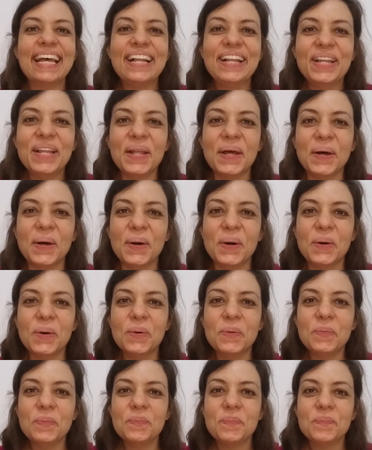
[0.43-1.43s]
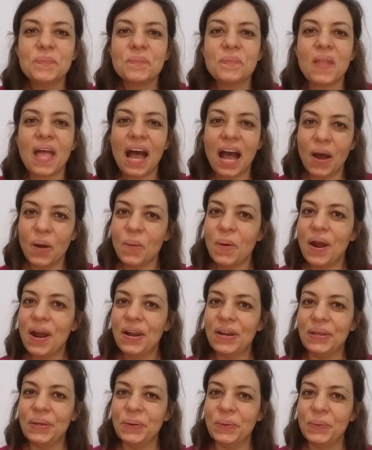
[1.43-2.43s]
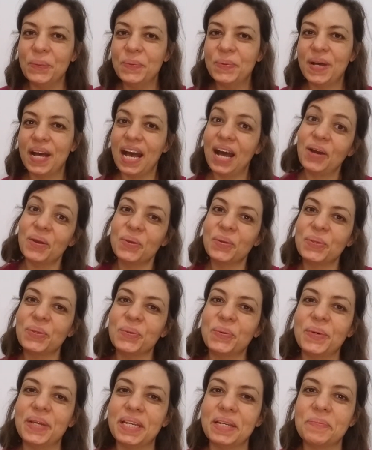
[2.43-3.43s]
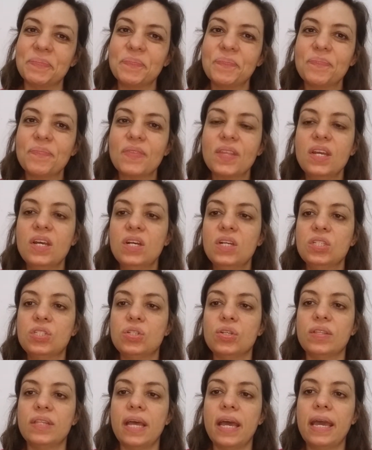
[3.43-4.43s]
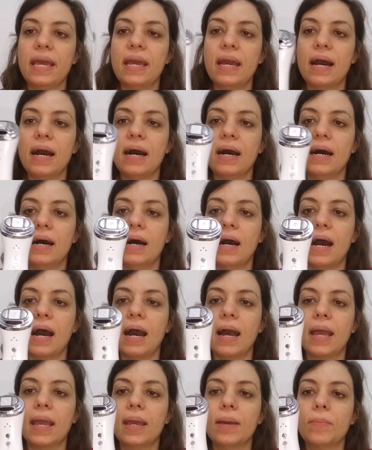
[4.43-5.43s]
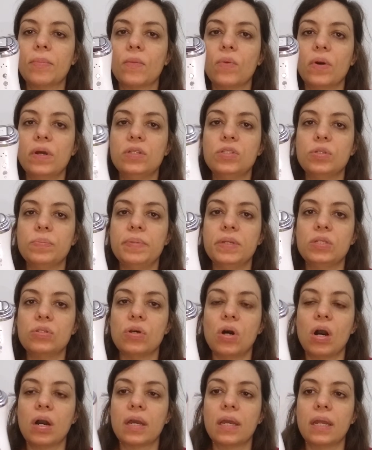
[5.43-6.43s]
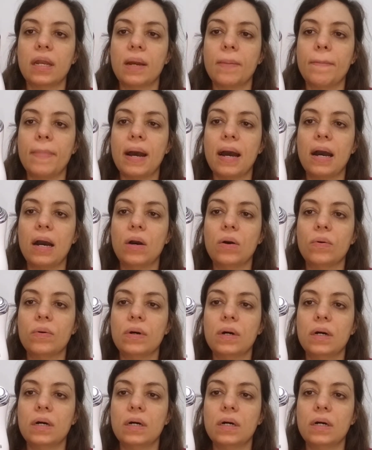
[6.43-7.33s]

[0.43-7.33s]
Hello, how are you? How you doing? Today I am going to be talking about